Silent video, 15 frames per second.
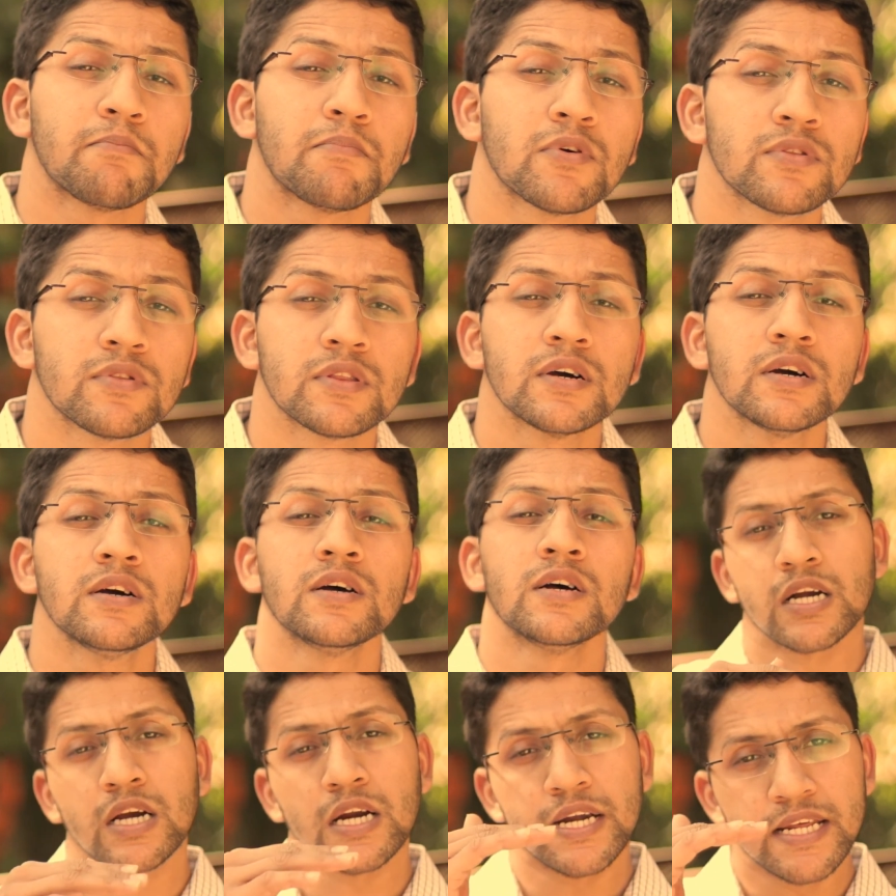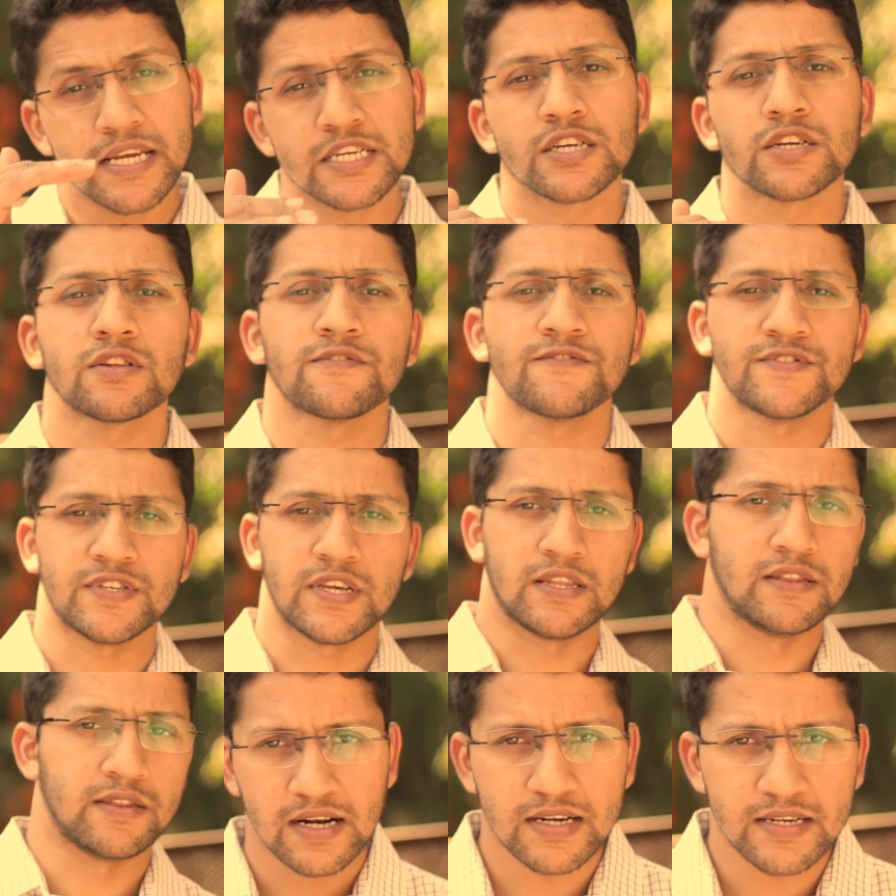upon the condition of
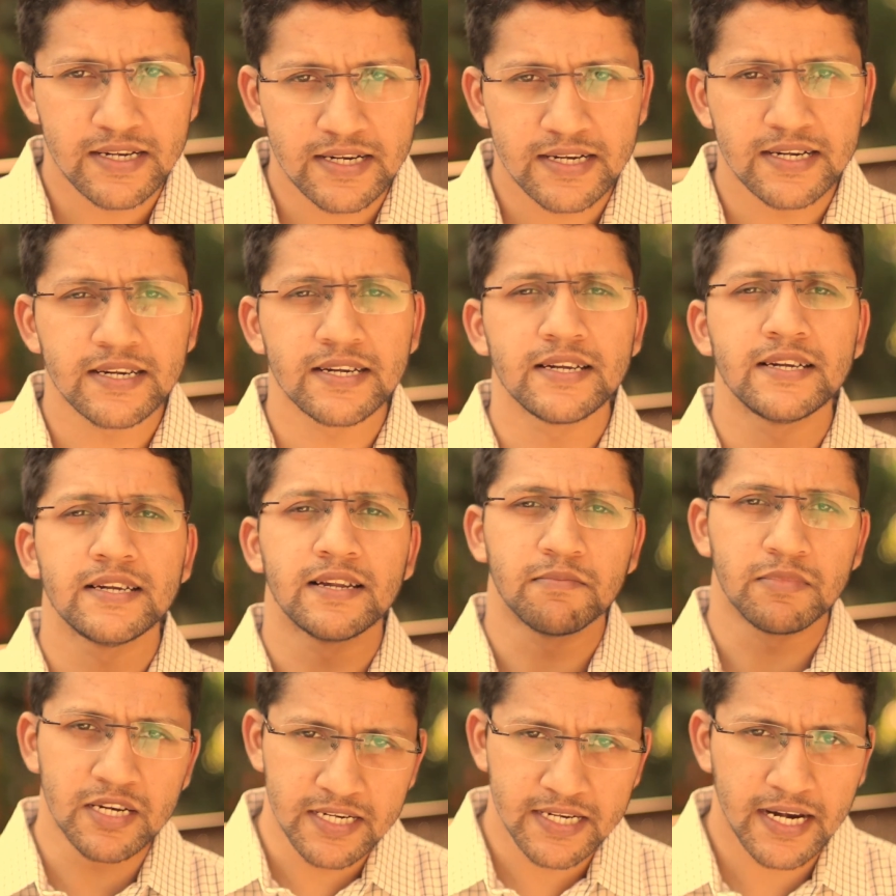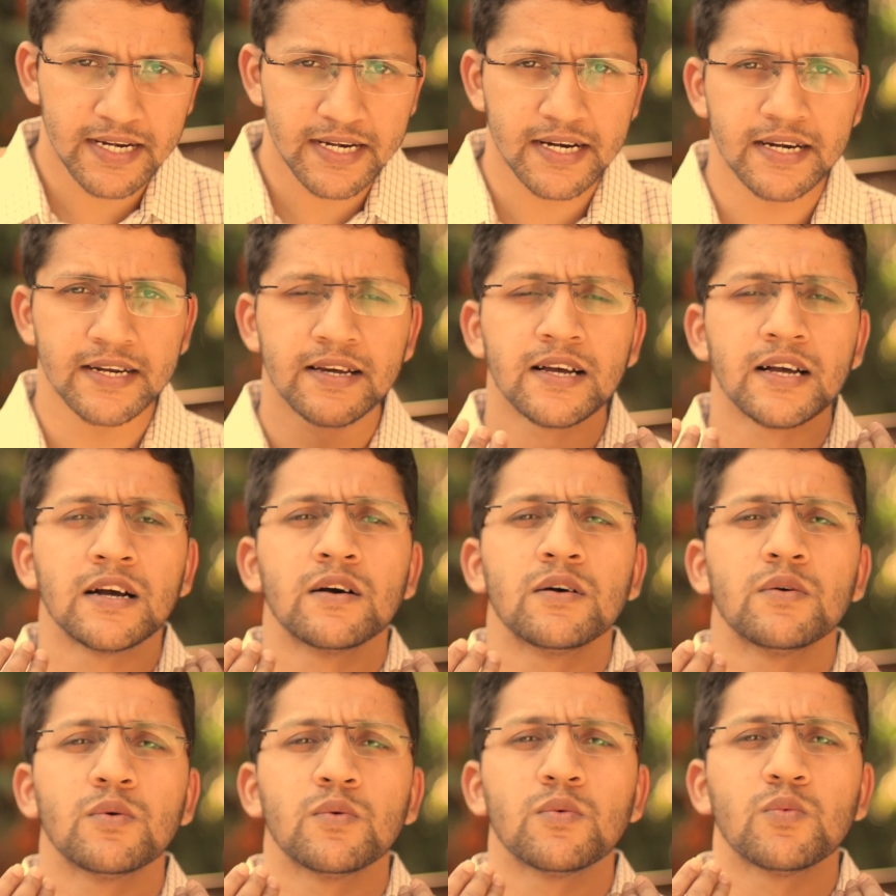sun. Altered, debilitated,
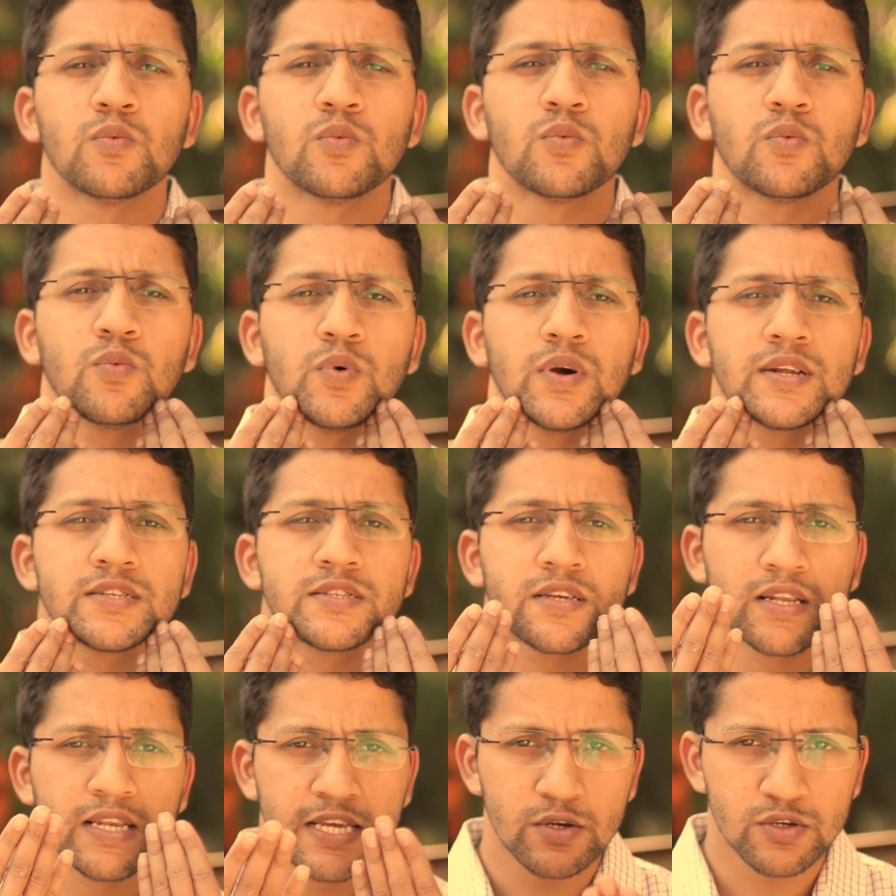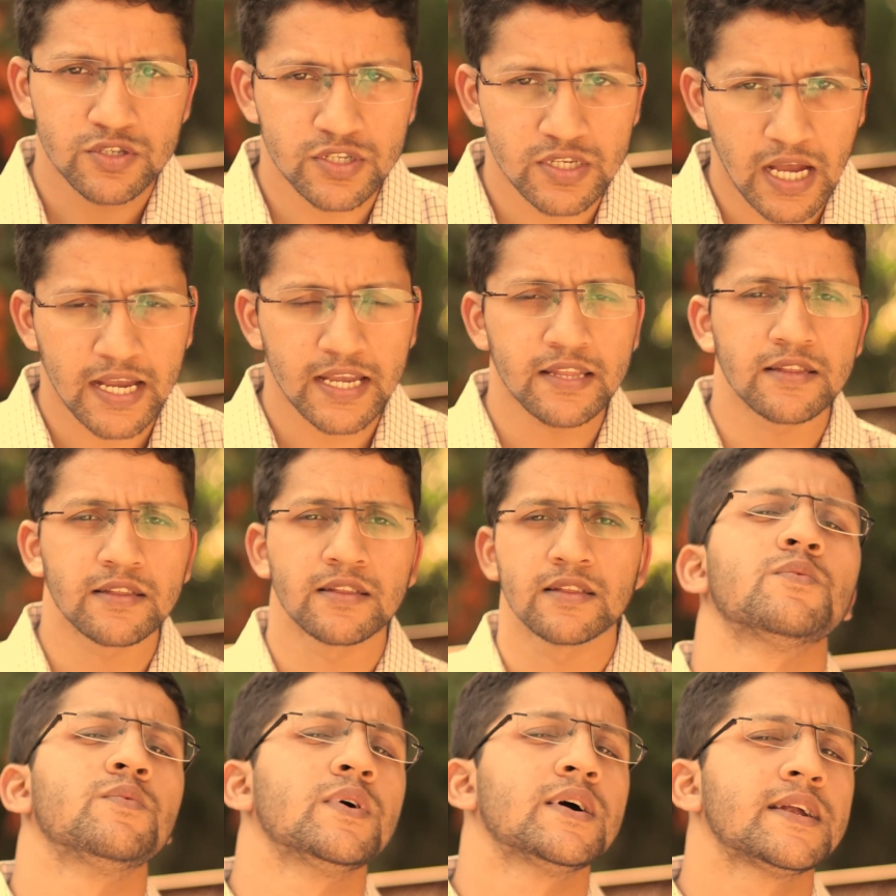where is the Leo sign,
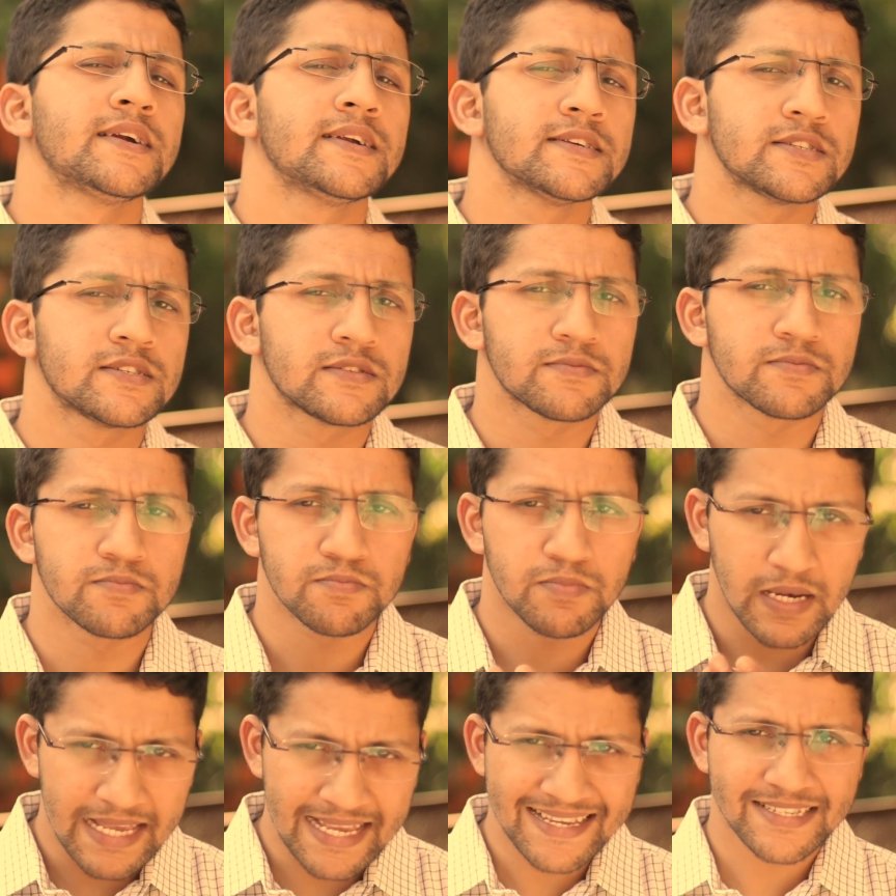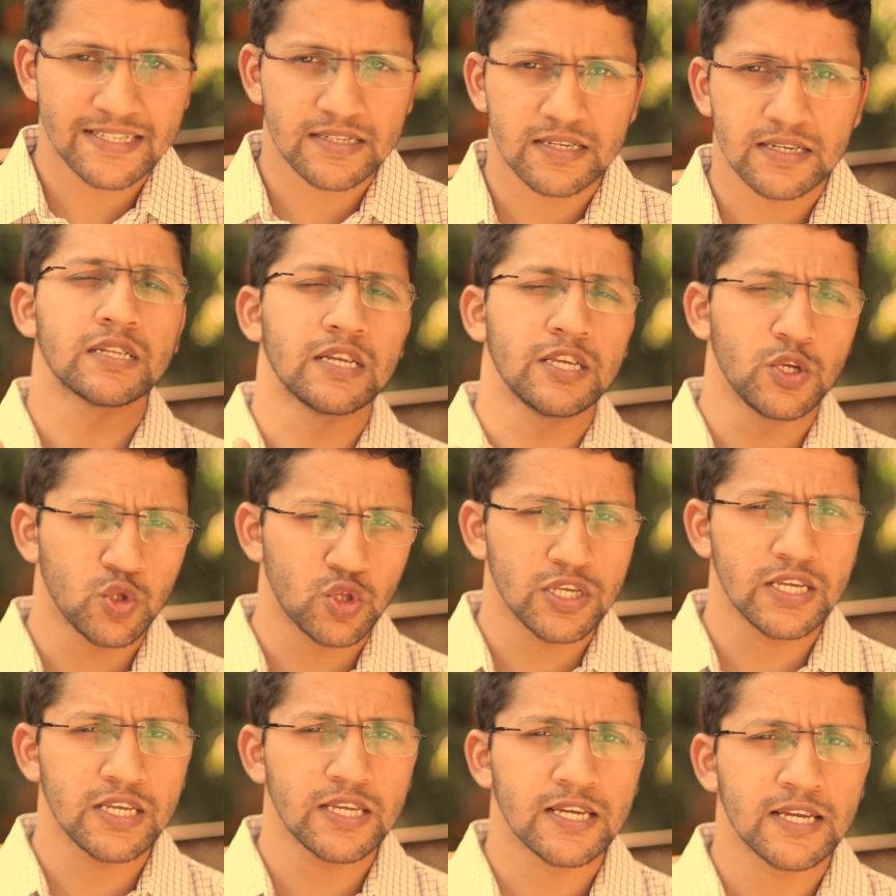where it is placed, the
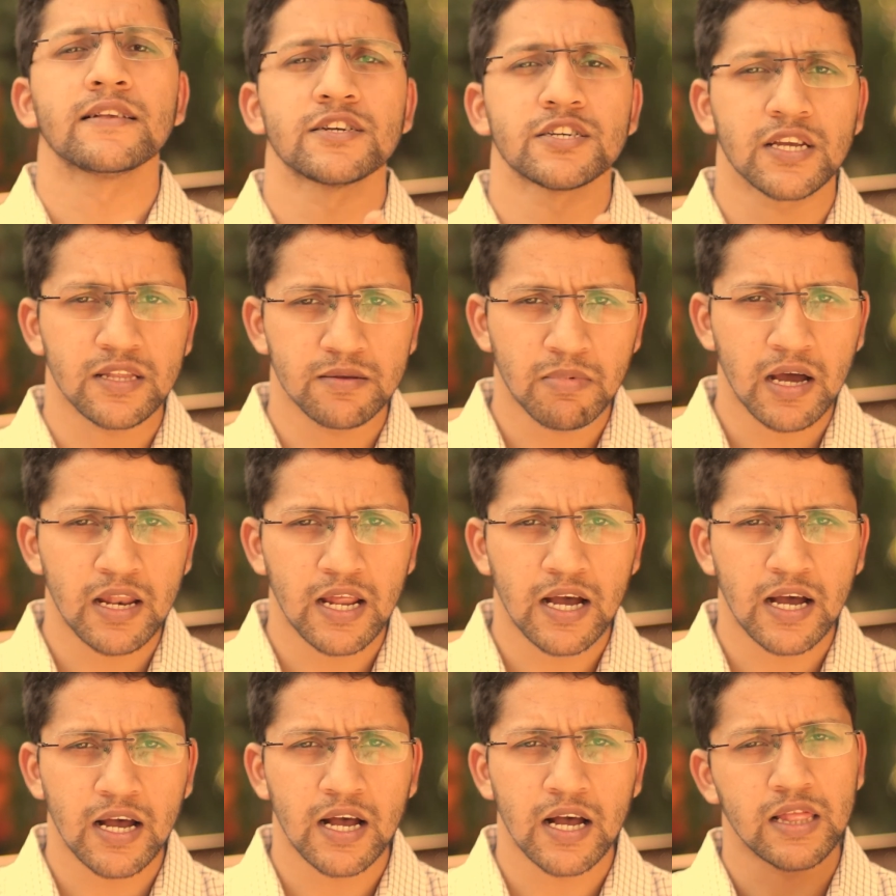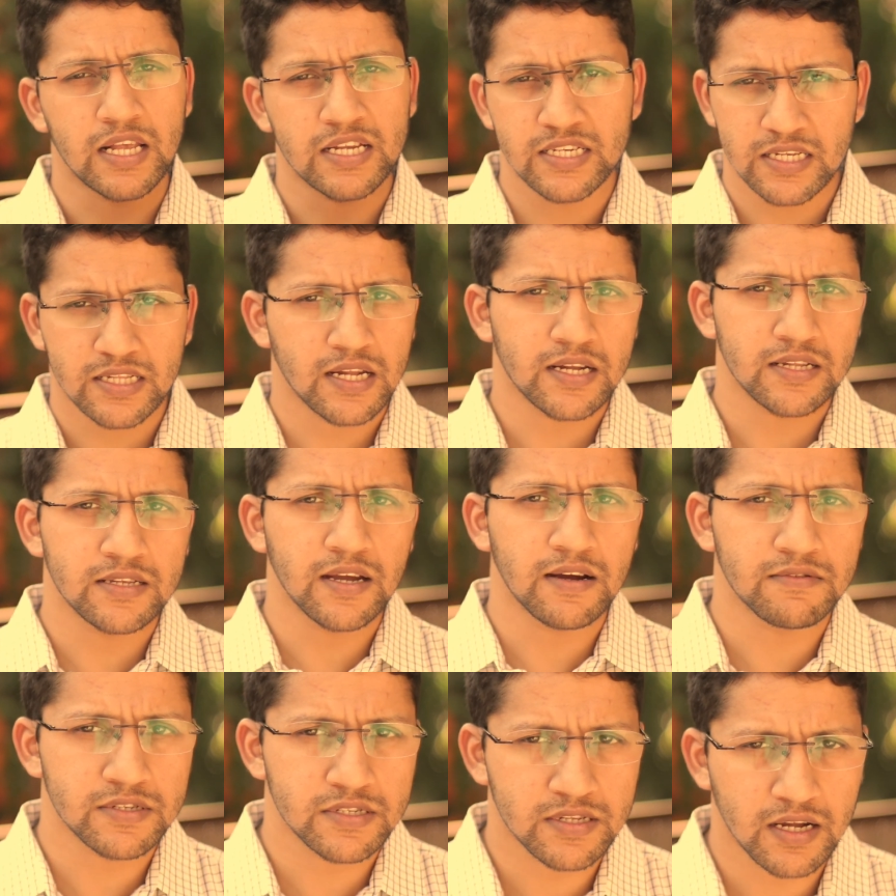Yuti, Shadbala, Lajjata,
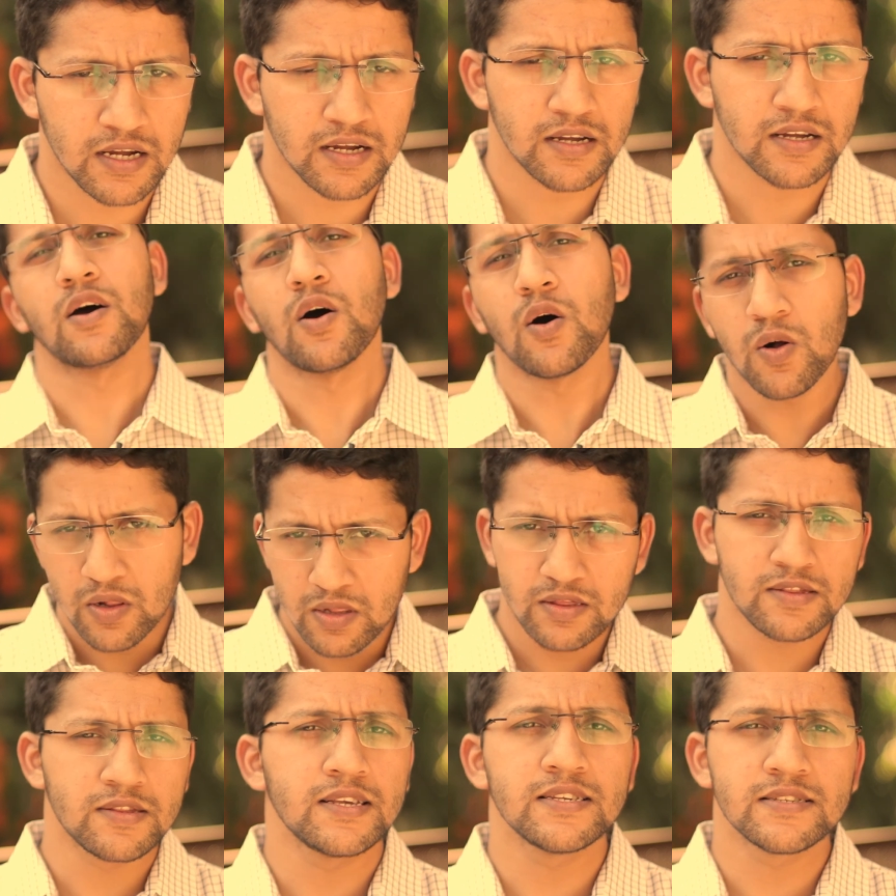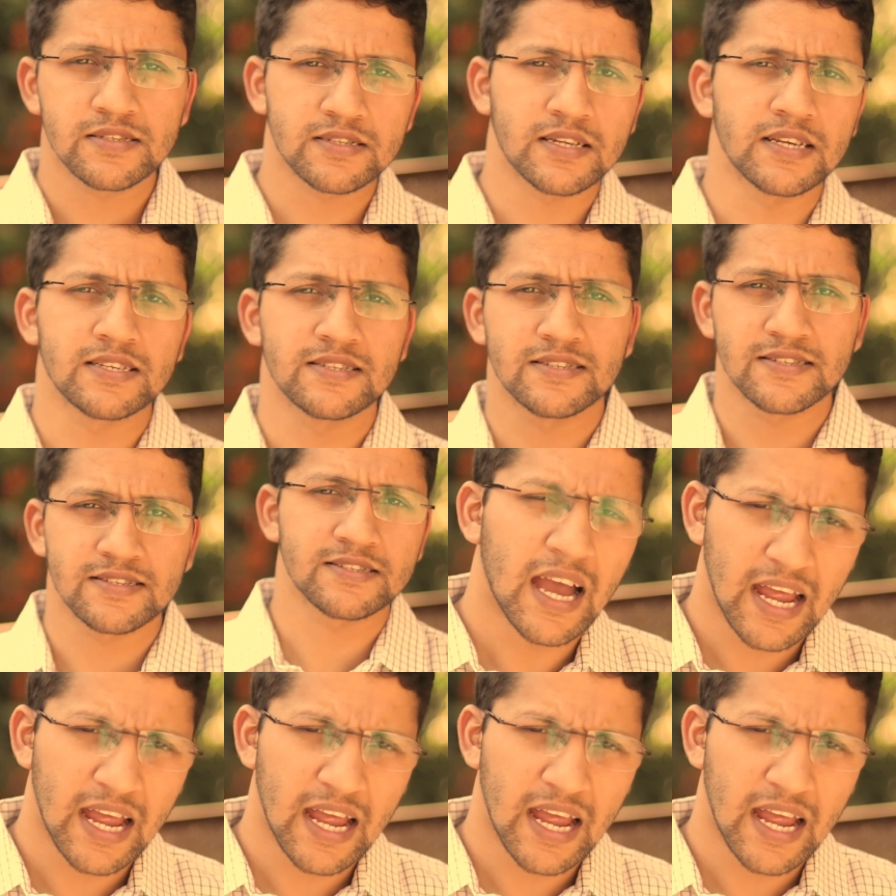Diyavastha, all these things.